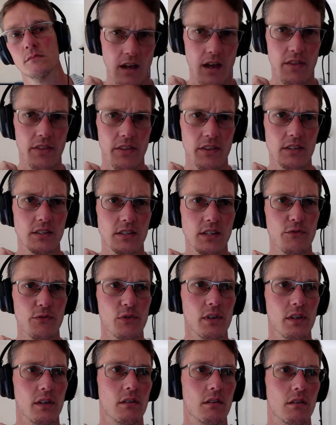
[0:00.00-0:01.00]
and there's
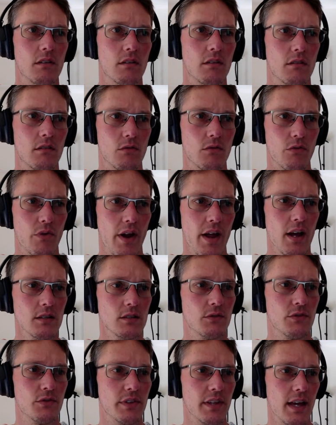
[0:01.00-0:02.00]
definitely grounds
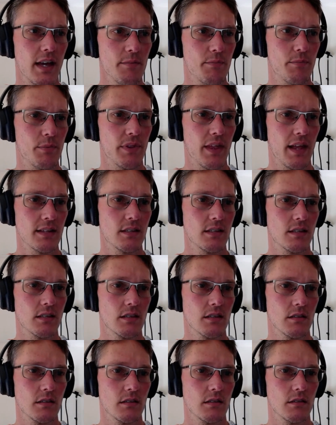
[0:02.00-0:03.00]
for that, but that's
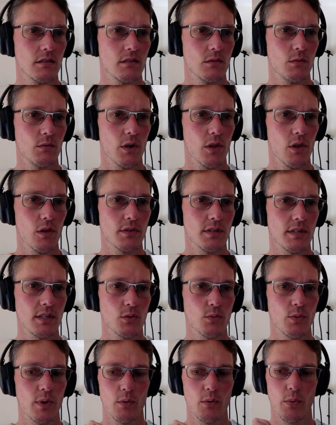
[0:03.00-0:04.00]
one of those things
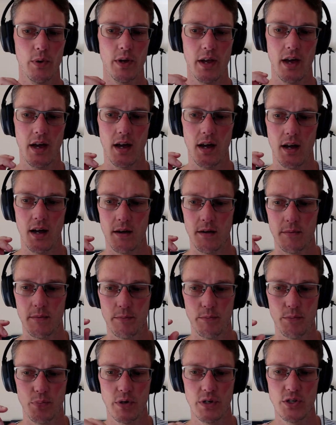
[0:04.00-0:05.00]
where we are
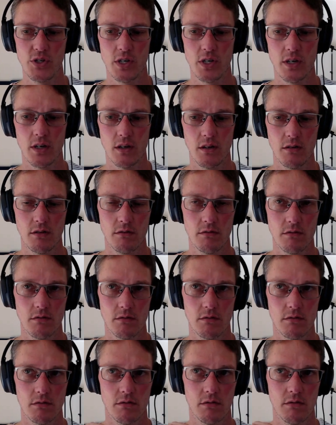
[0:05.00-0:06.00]
bridging
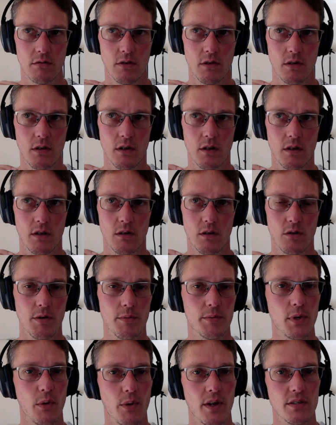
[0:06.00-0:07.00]

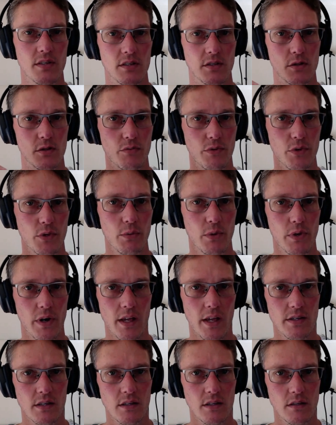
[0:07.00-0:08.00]
crypto assets to real world
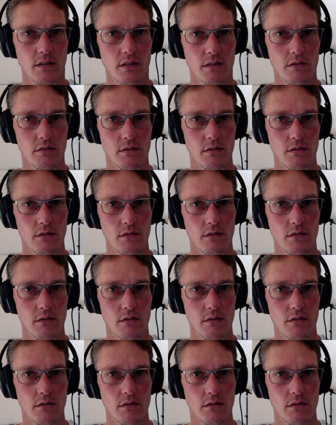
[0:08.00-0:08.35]
assets